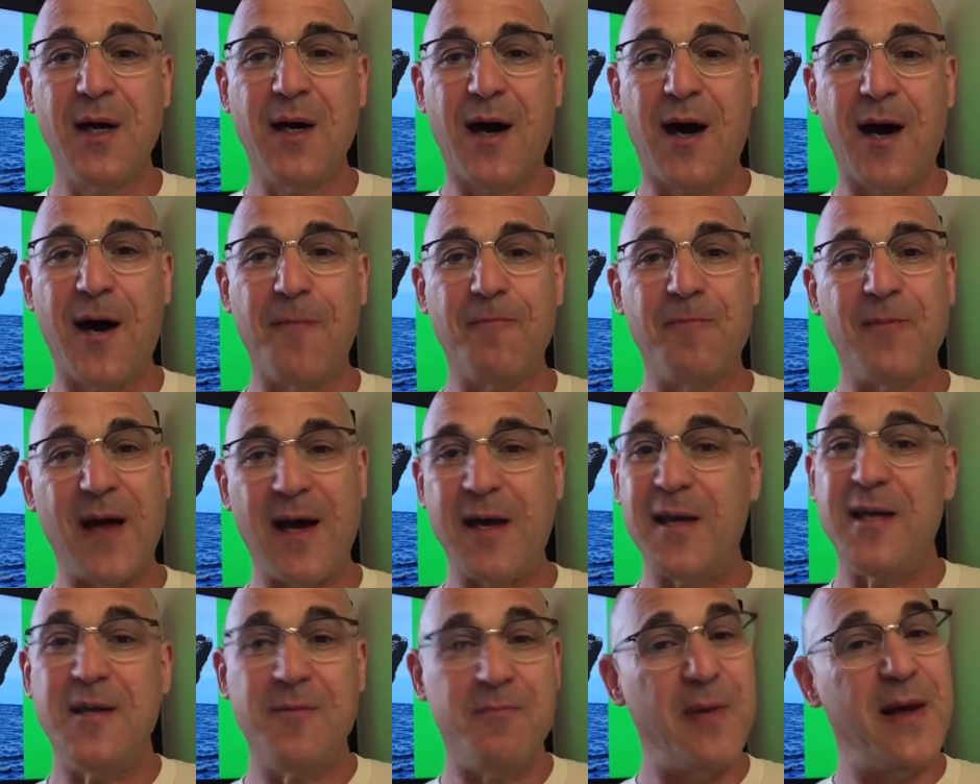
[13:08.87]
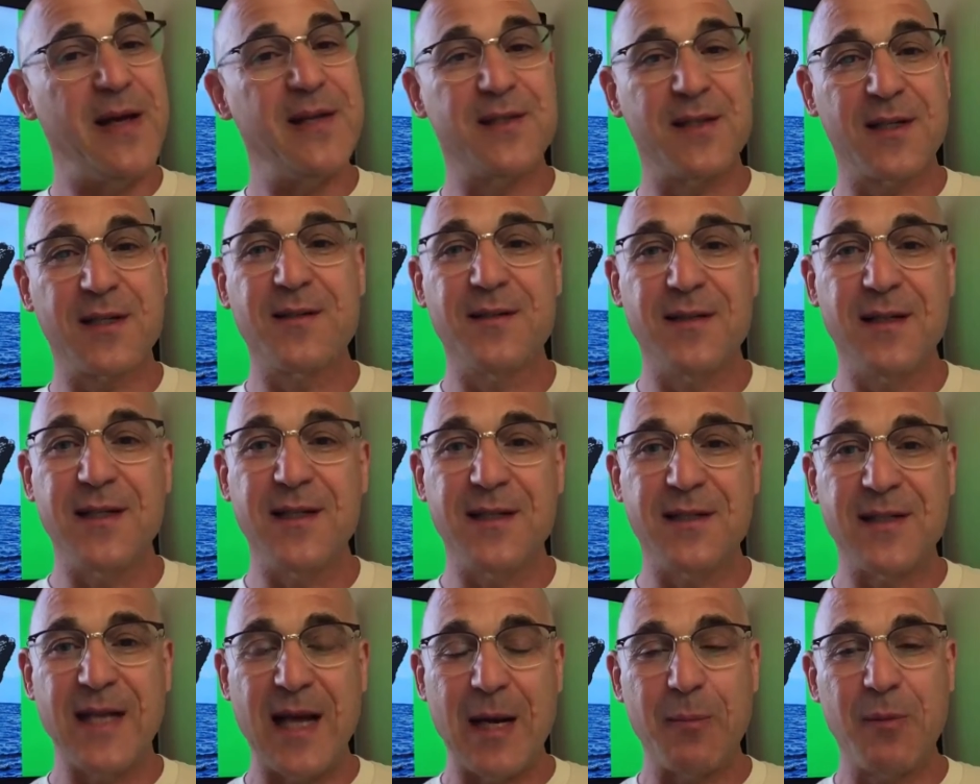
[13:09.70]
that he basically
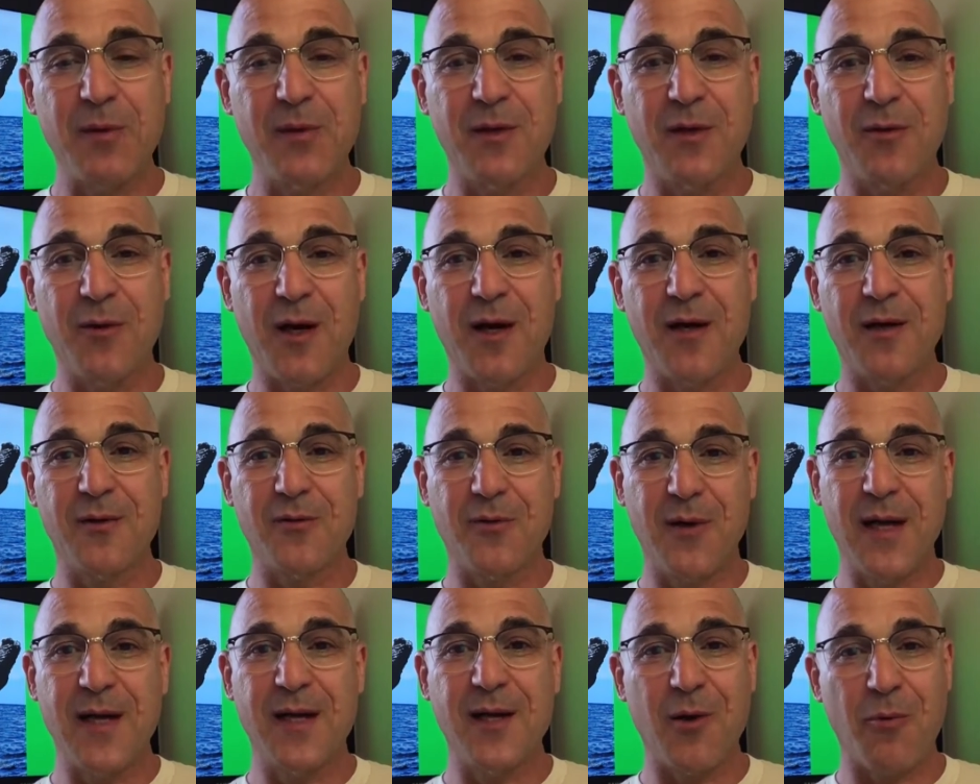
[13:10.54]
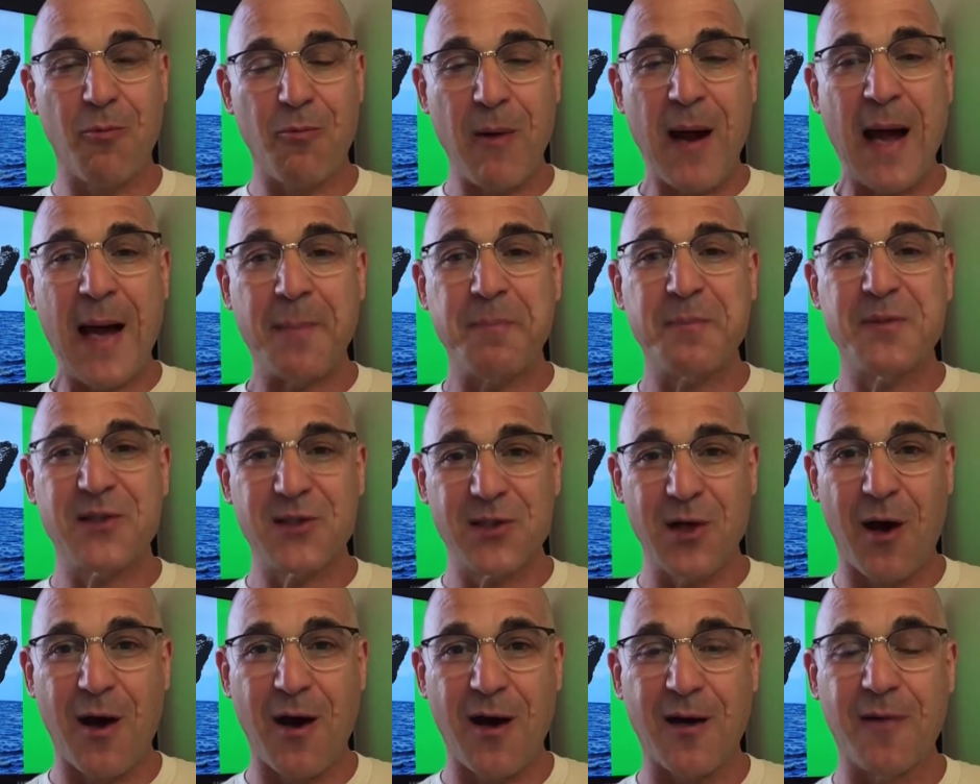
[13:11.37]
sampled and created a rap
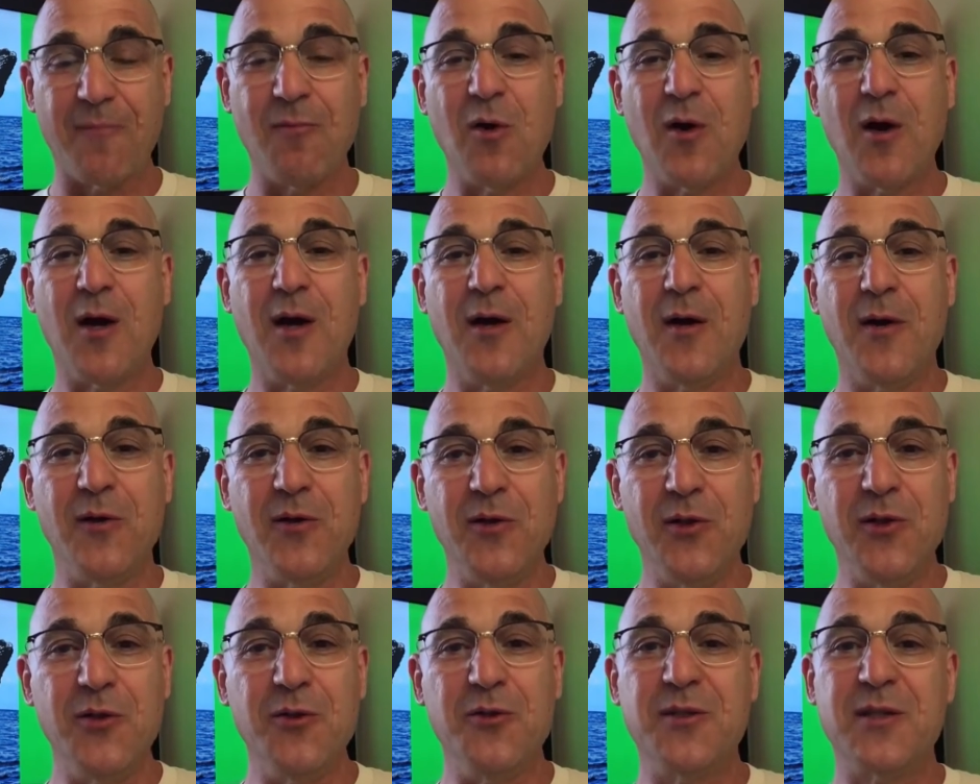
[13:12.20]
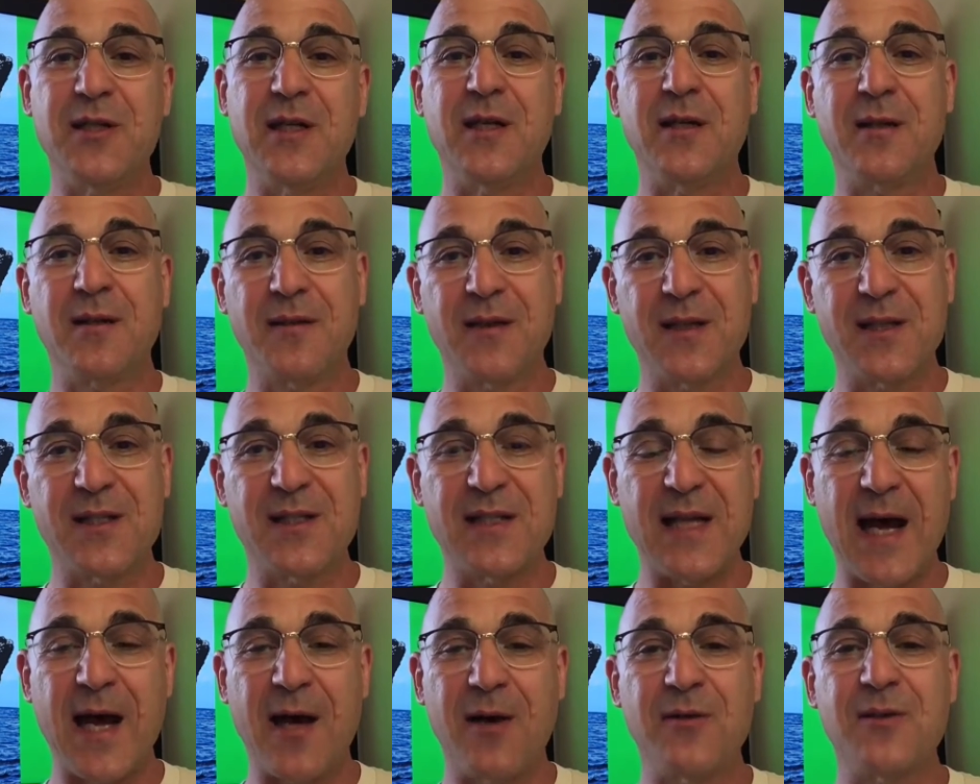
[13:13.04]
song using the
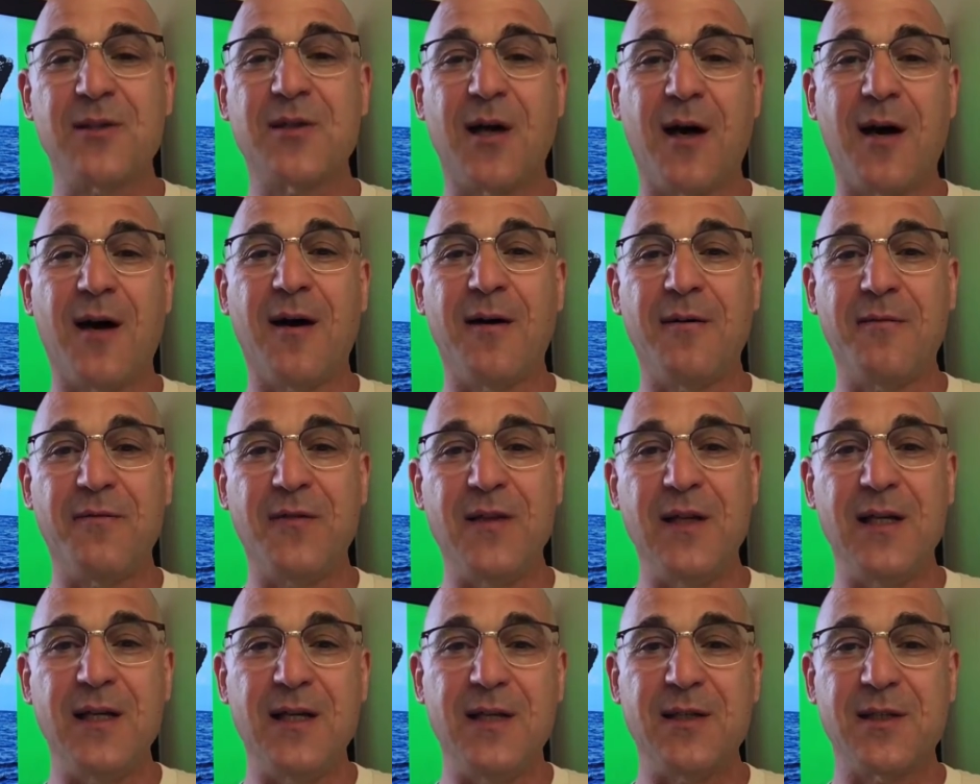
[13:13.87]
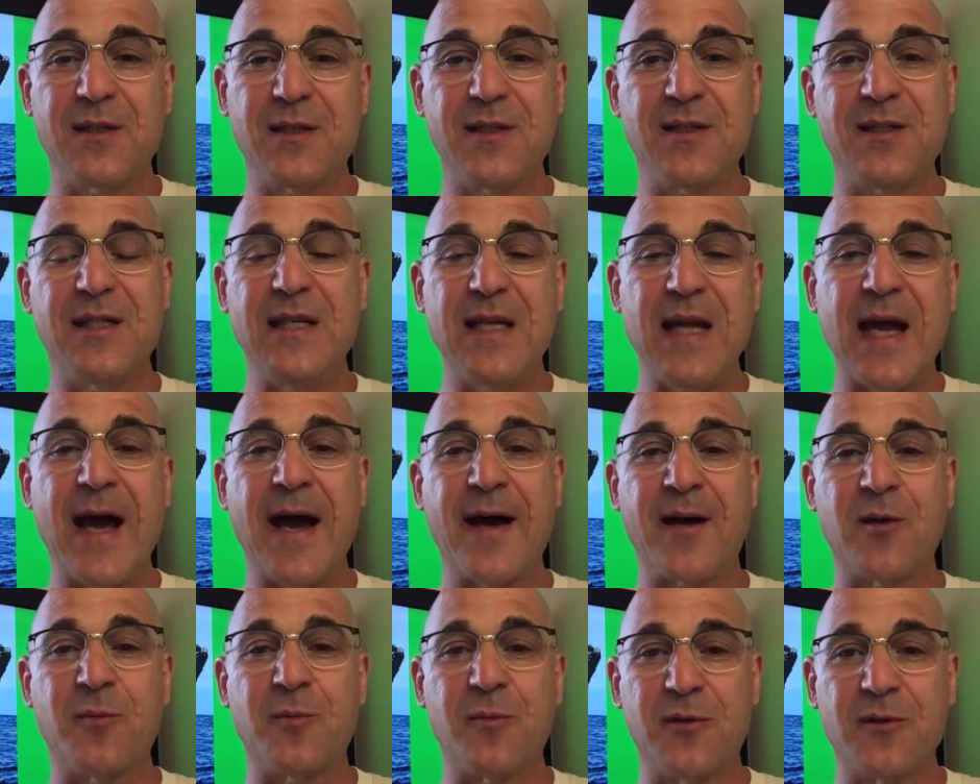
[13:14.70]
sounds of these sea
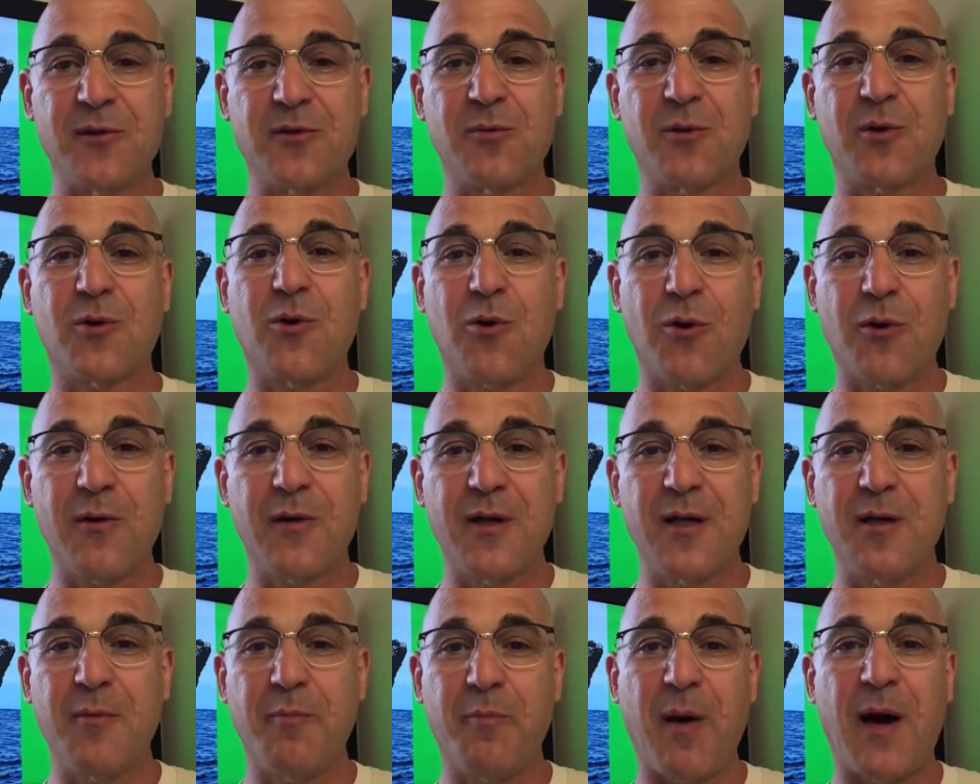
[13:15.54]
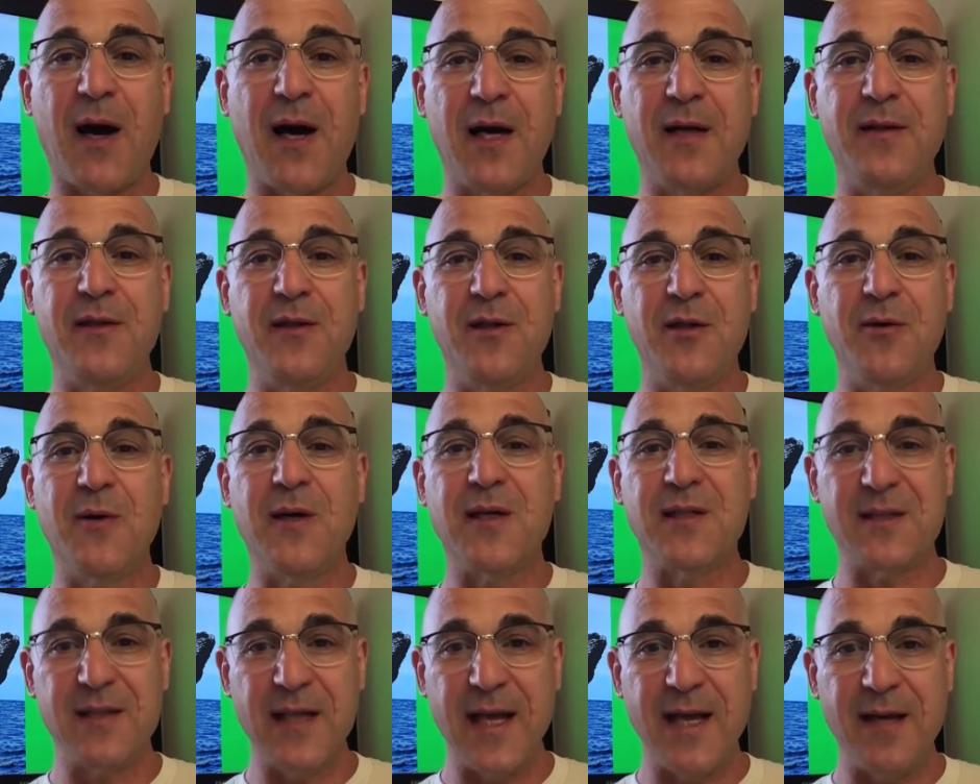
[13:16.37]
animals recorded by the
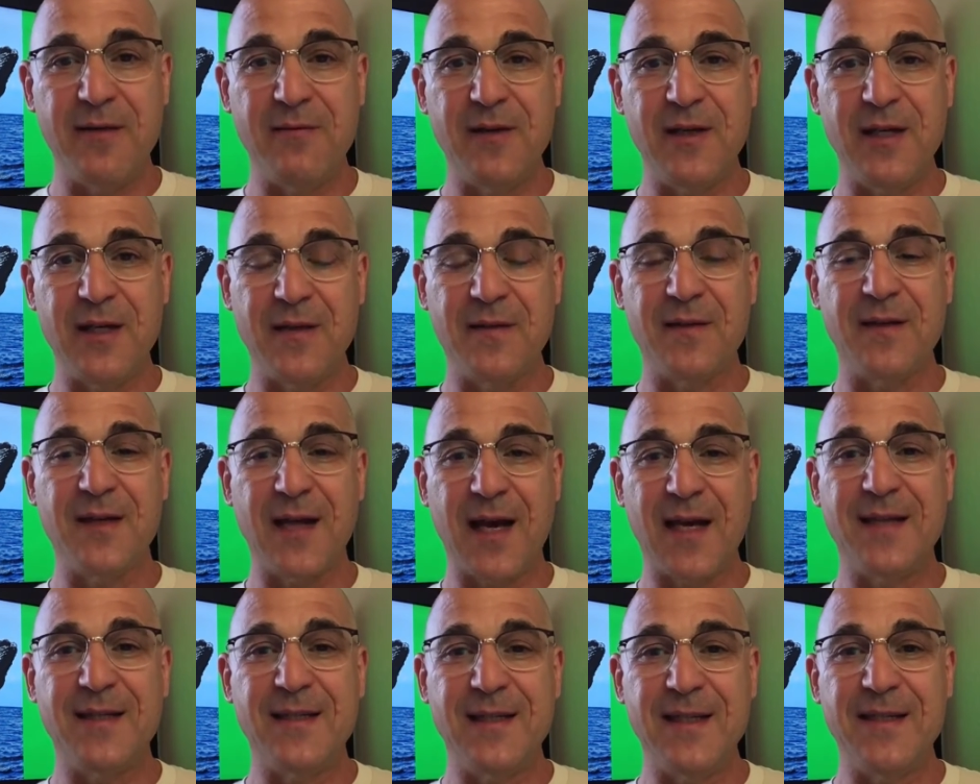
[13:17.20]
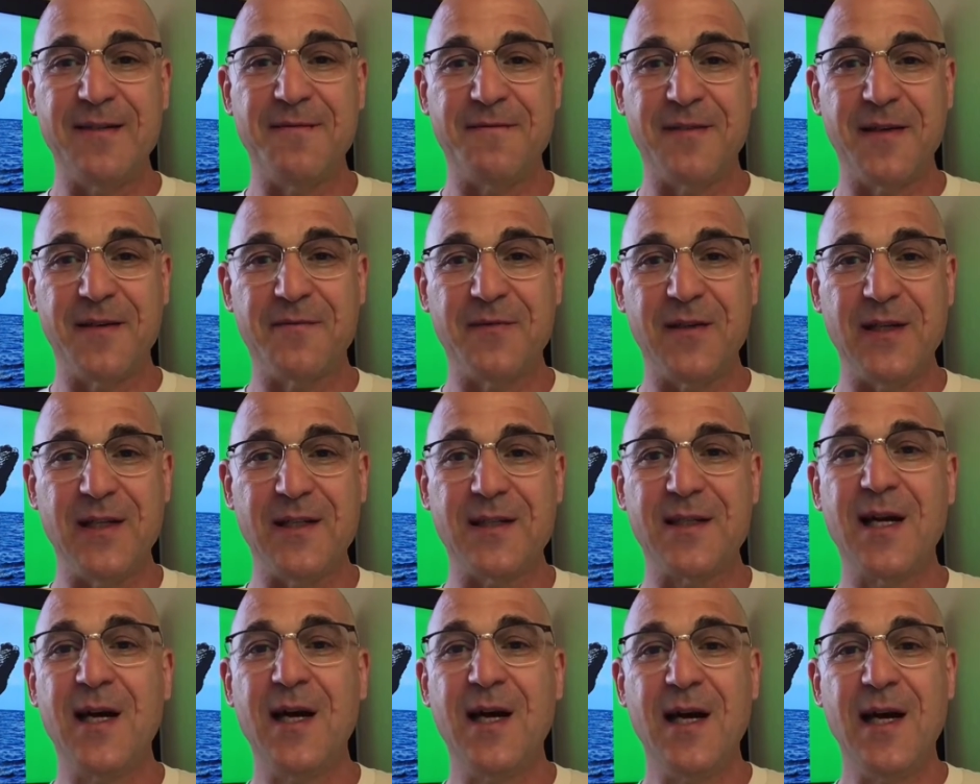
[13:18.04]
U.S. Navy in the 1950s.